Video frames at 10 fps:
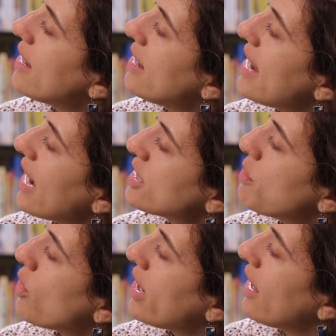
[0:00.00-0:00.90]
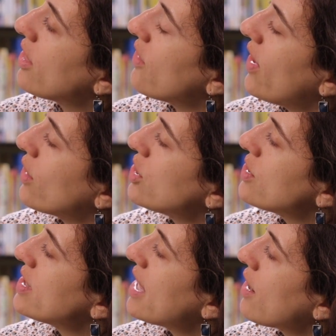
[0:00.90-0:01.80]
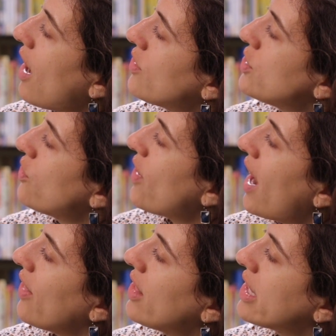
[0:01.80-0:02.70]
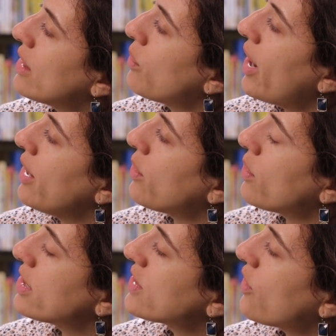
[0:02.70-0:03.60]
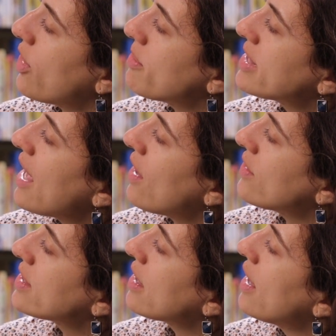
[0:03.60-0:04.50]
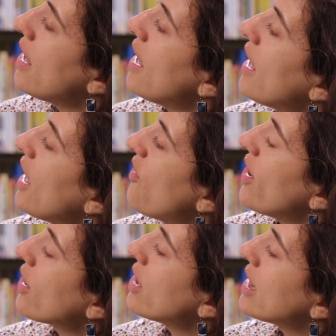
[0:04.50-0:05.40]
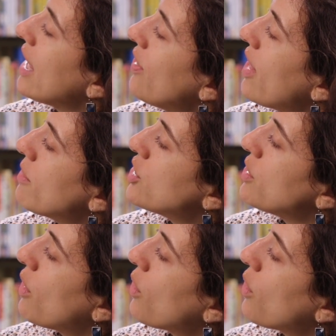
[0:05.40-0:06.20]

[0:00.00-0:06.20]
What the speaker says: Next morning, the villagers set off to find the little white horse for themselves. If it could lead them to a